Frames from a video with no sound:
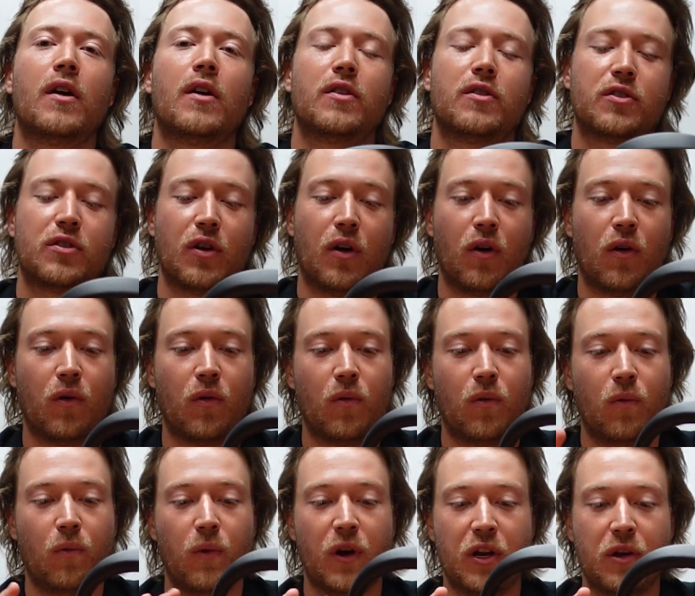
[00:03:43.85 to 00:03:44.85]

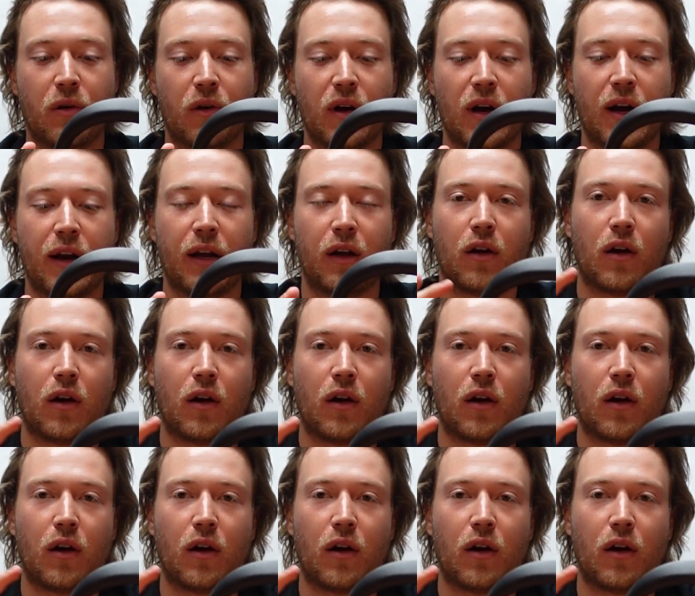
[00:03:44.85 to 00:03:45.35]
So when you are on a